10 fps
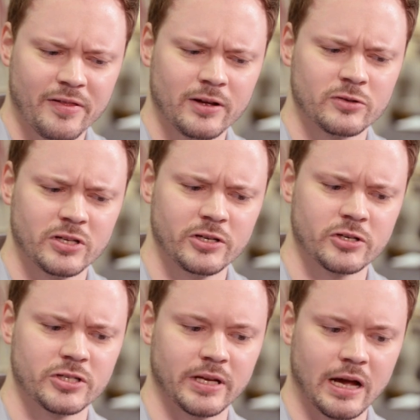I think it was
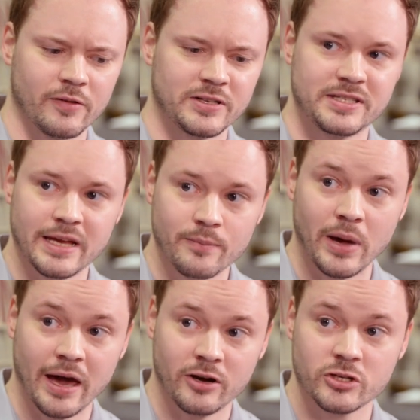interesting how the same
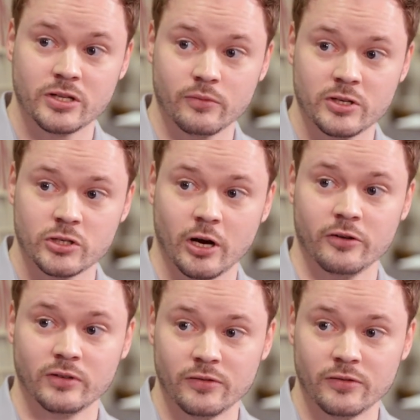patterns that we saw in